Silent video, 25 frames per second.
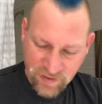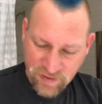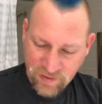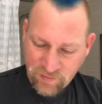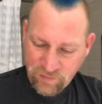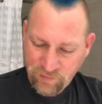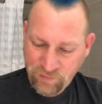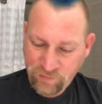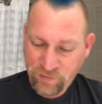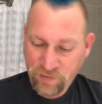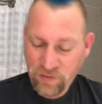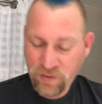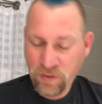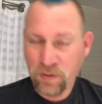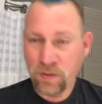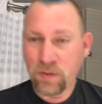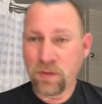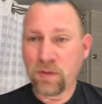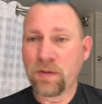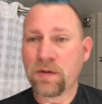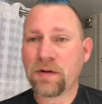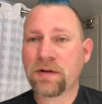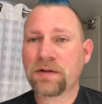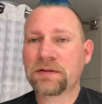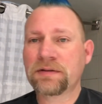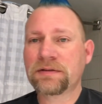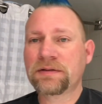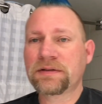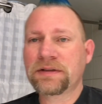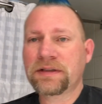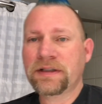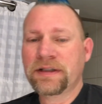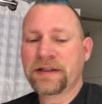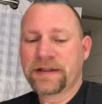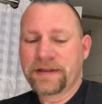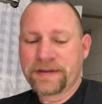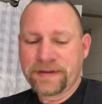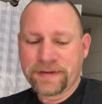few
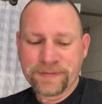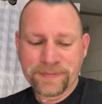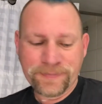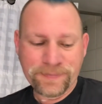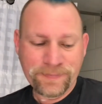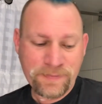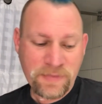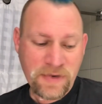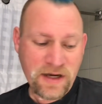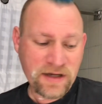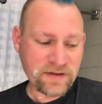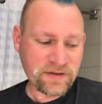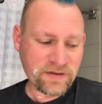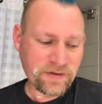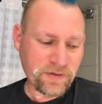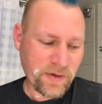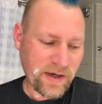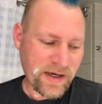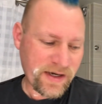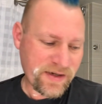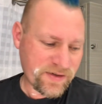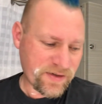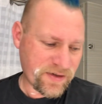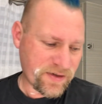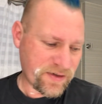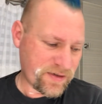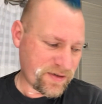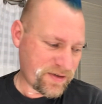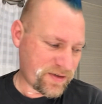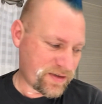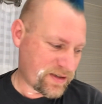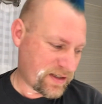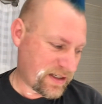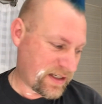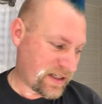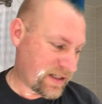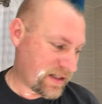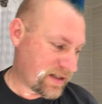modern razors,
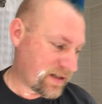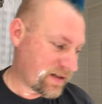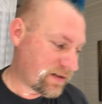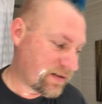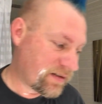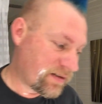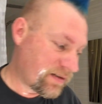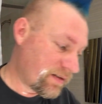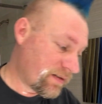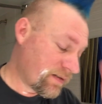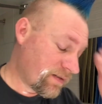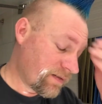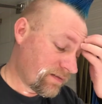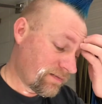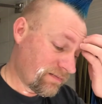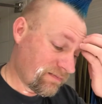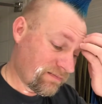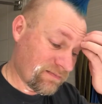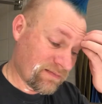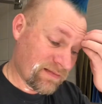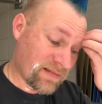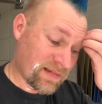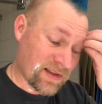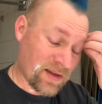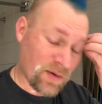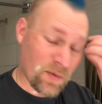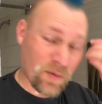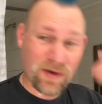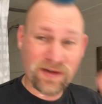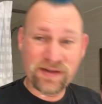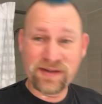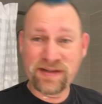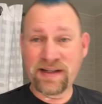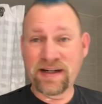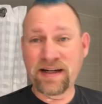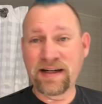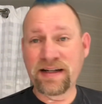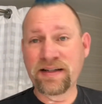and the
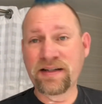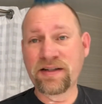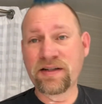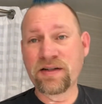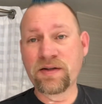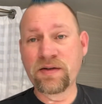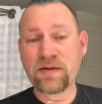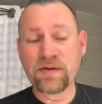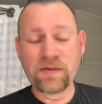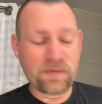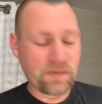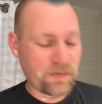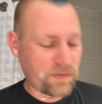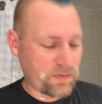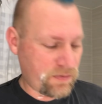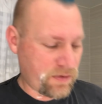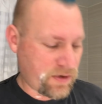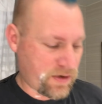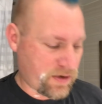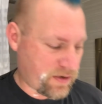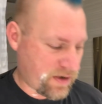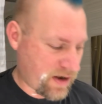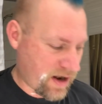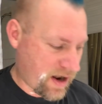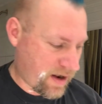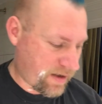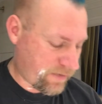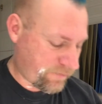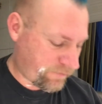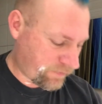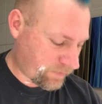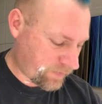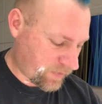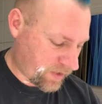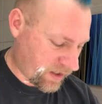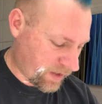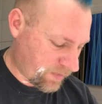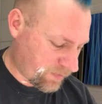ones that I do, they're not
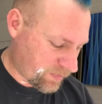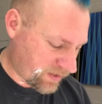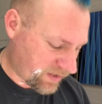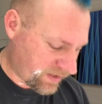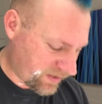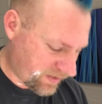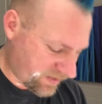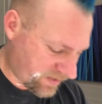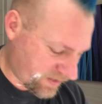from companies